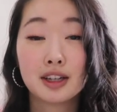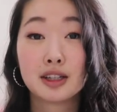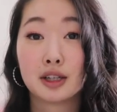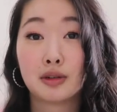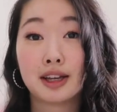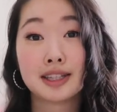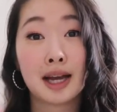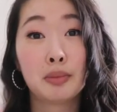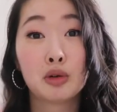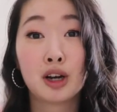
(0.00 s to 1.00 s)
So like
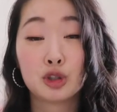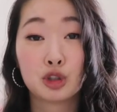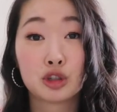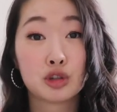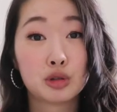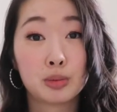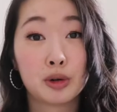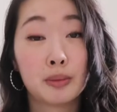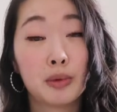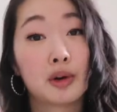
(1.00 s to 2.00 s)
sample questions are
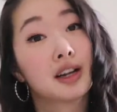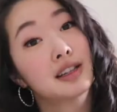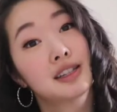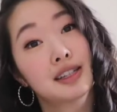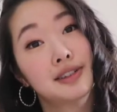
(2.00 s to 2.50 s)
super important.